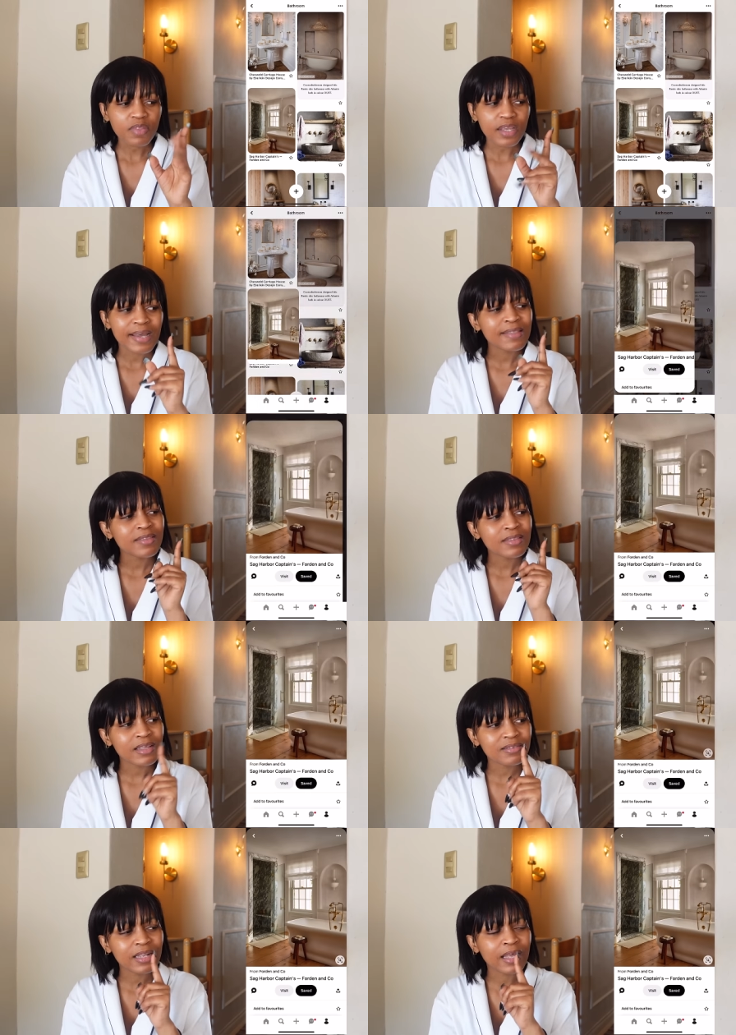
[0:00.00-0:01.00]
yeah
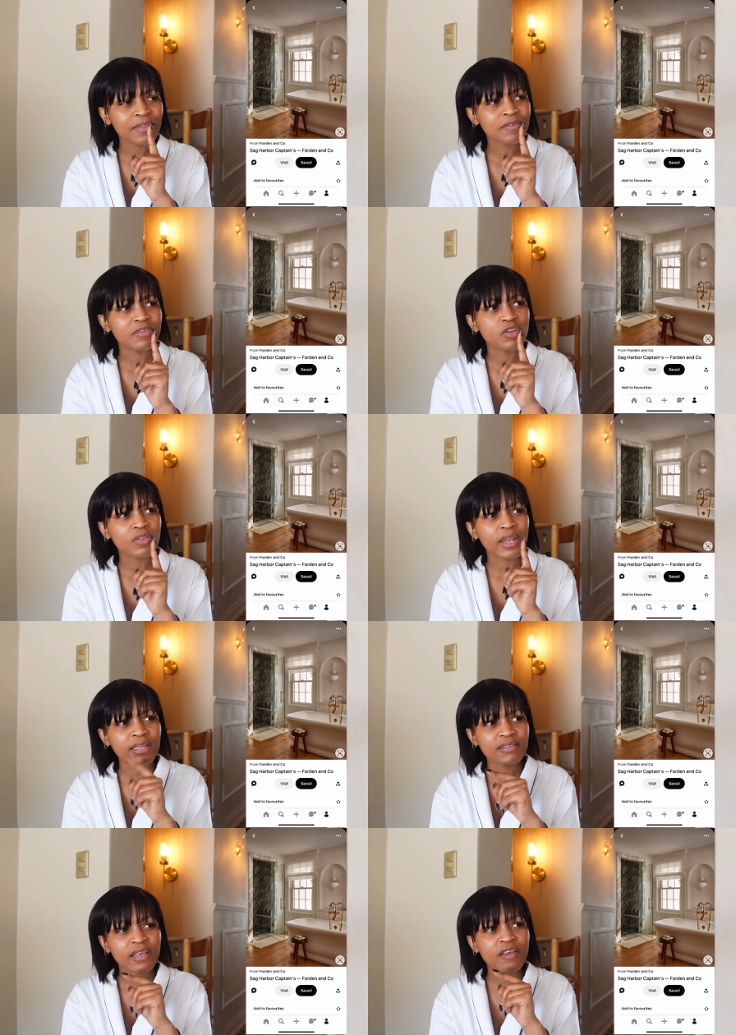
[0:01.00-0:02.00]
that's another video that
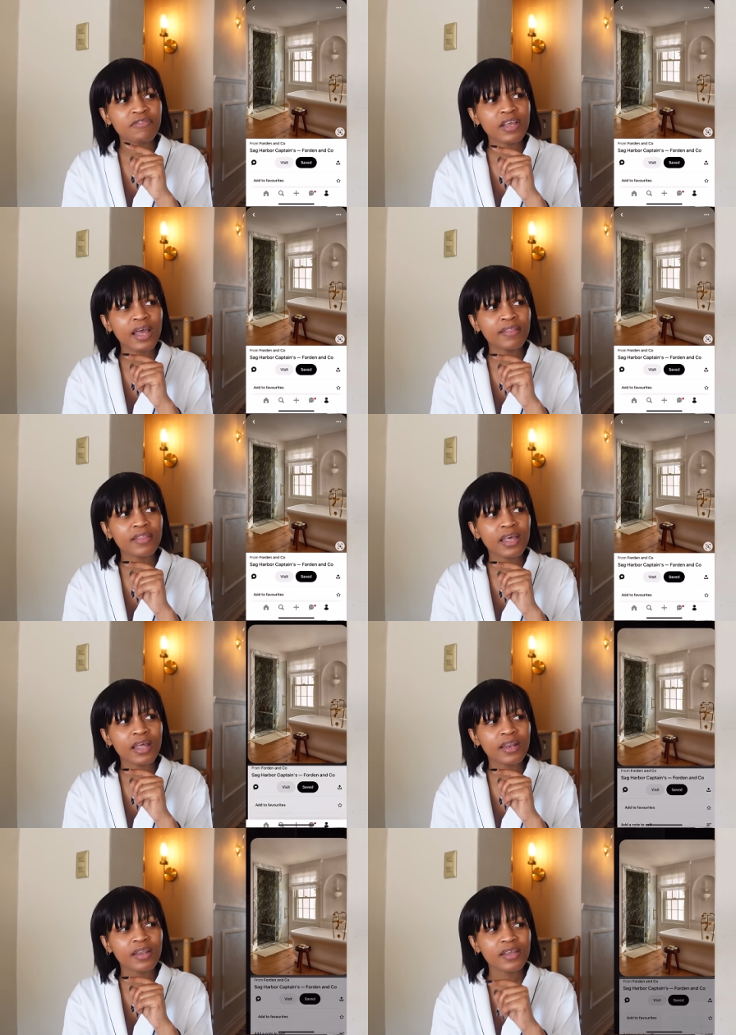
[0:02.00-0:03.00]
i saved and
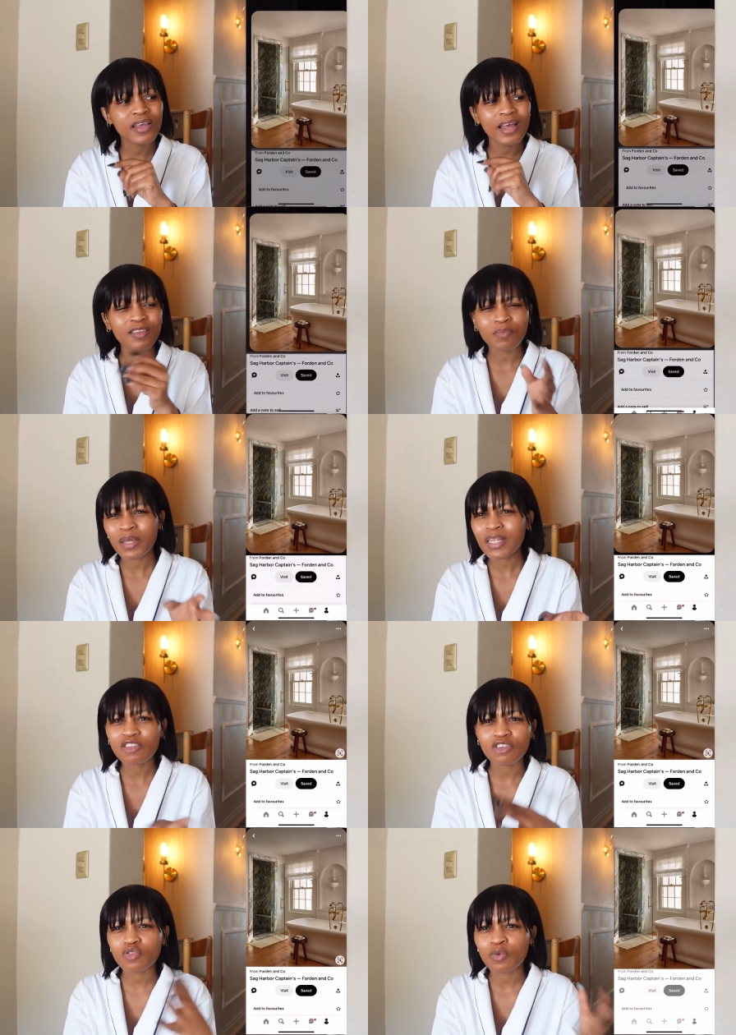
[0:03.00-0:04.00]
then yeah it's mainly
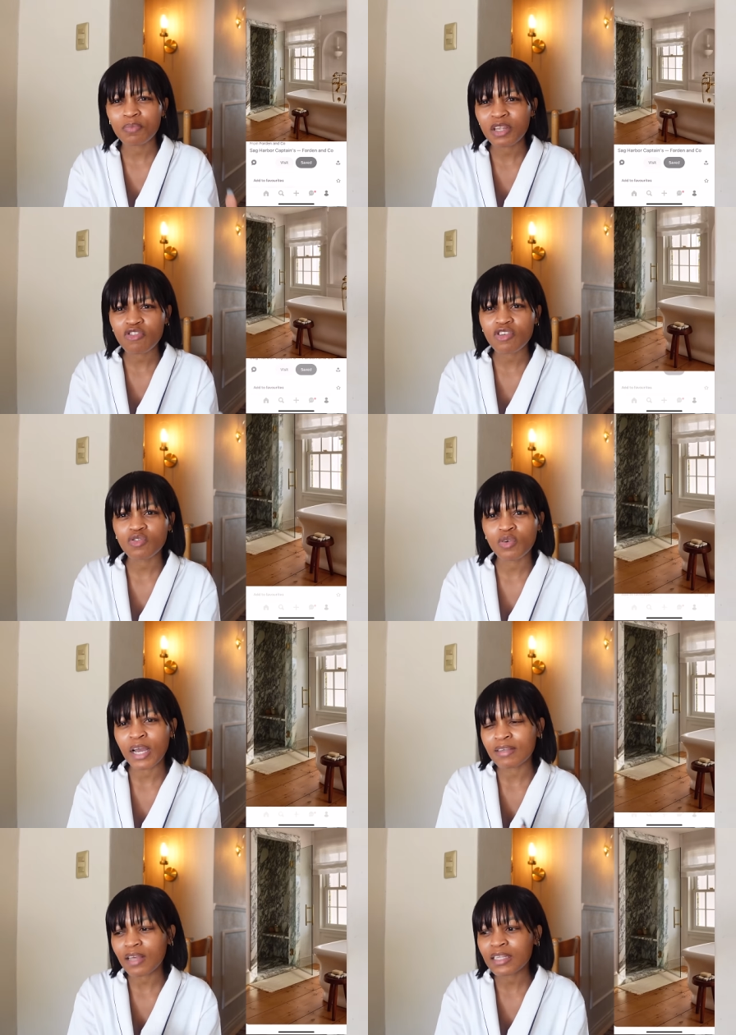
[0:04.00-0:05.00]
just on pinterest you
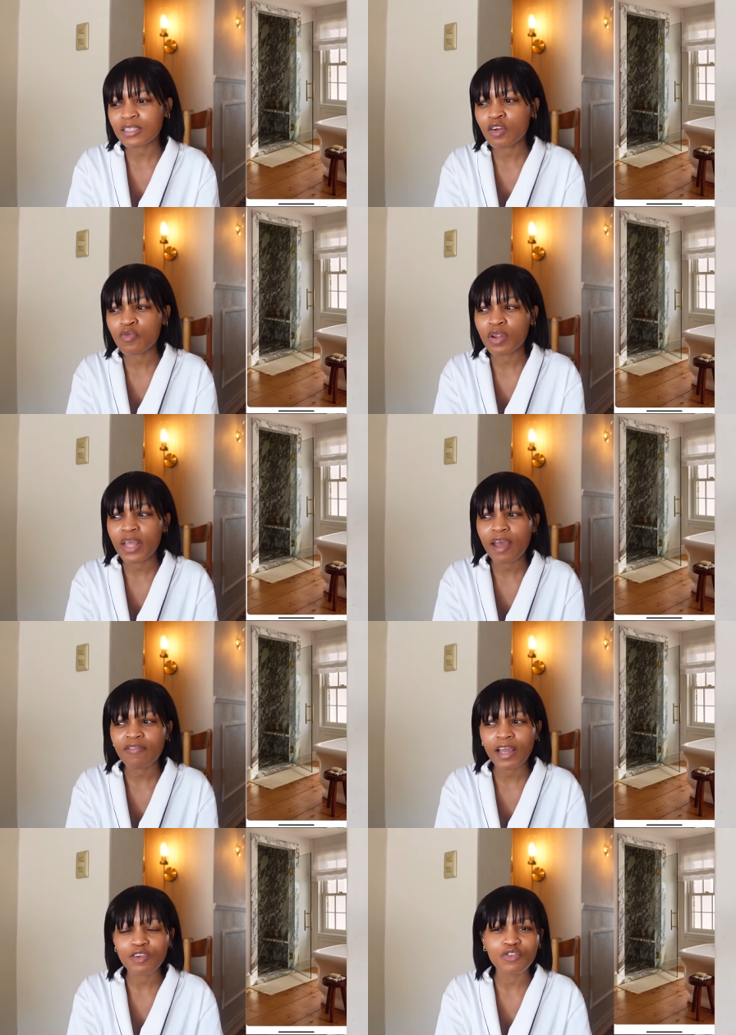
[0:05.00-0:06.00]
guys i didn't really
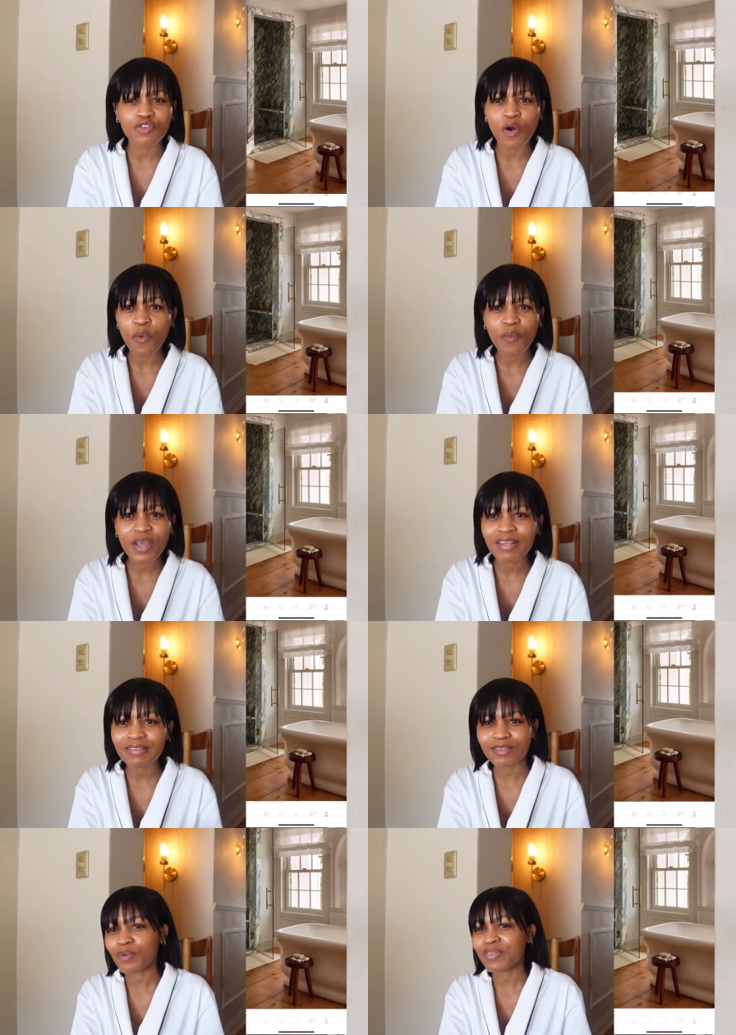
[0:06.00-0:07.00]
have like
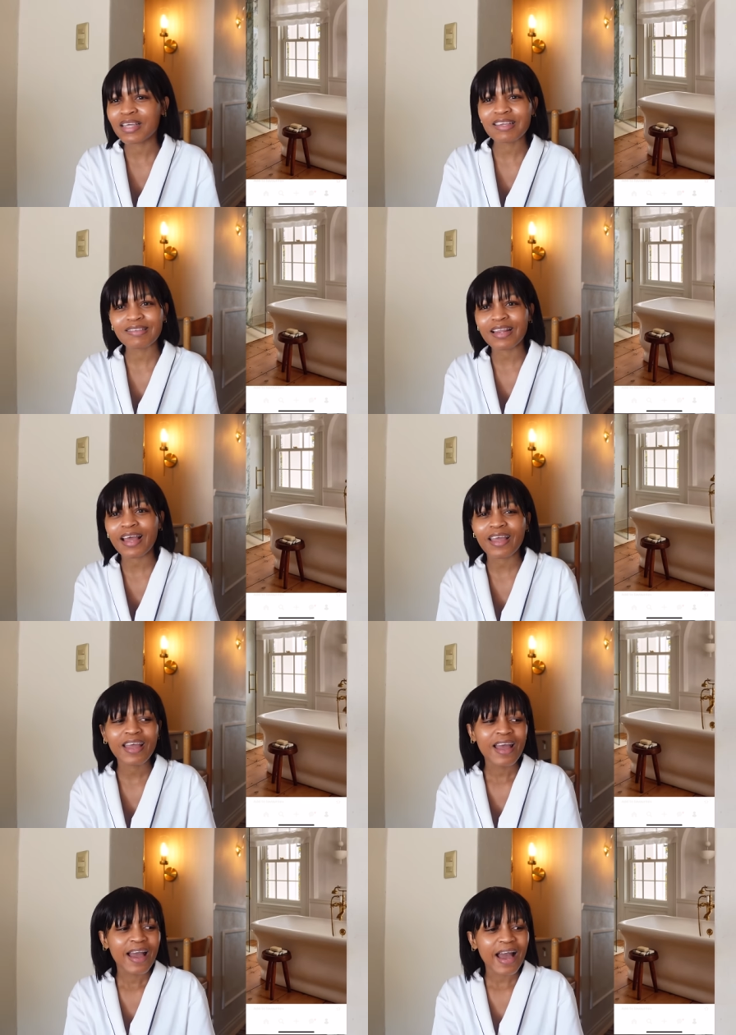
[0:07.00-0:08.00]
drawings or things that i
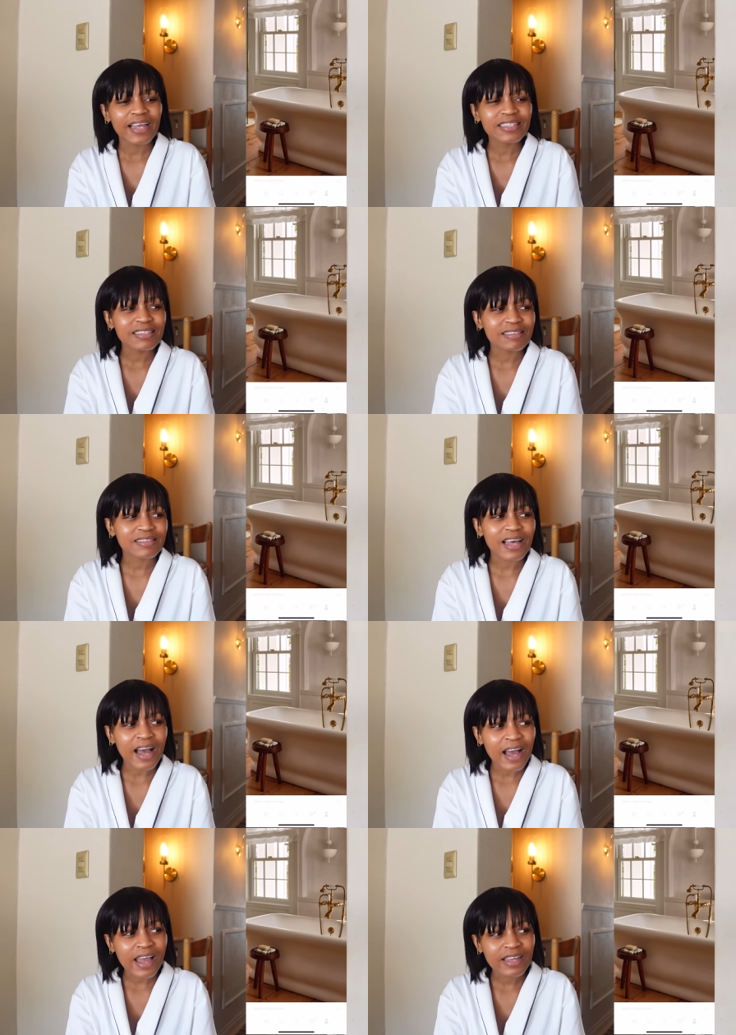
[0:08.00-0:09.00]
i
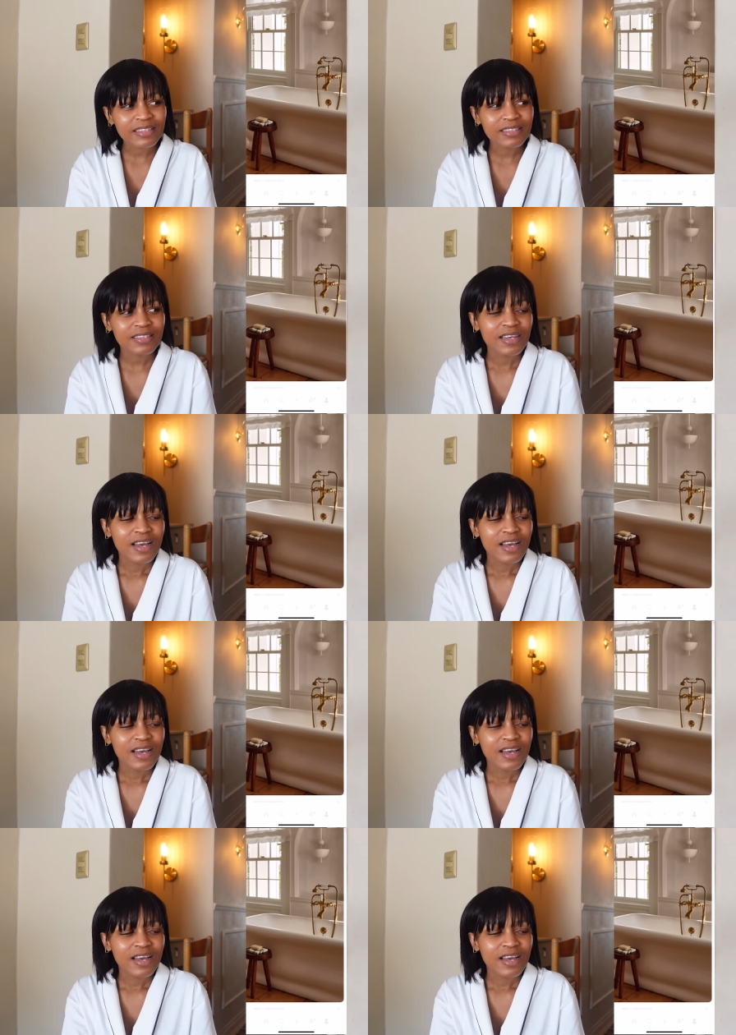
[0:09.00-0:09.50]
designed